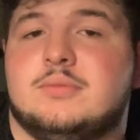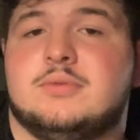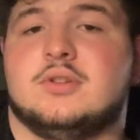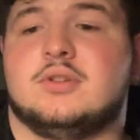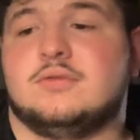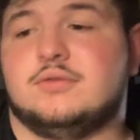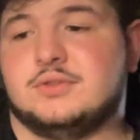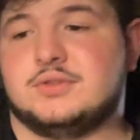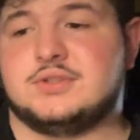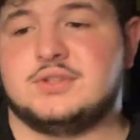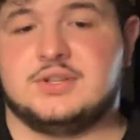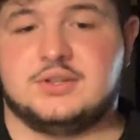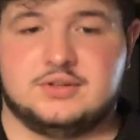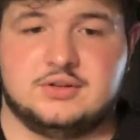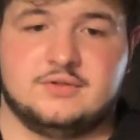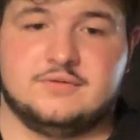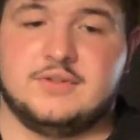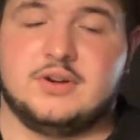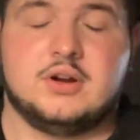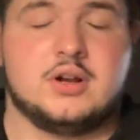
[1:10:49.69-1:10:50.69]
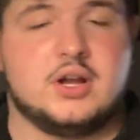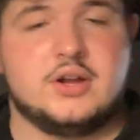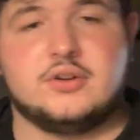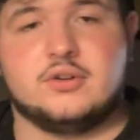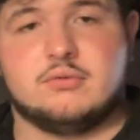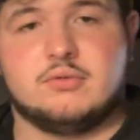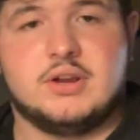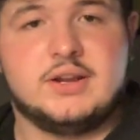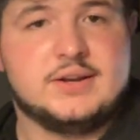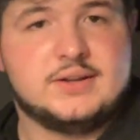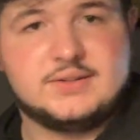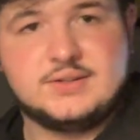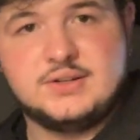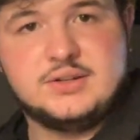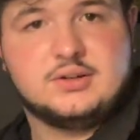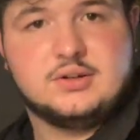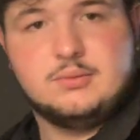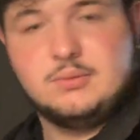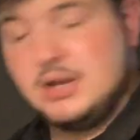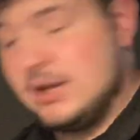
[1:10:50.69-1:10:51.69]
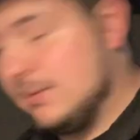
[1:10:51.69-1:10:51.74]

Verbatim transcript: beautiful sneaker, very underrated sneaker in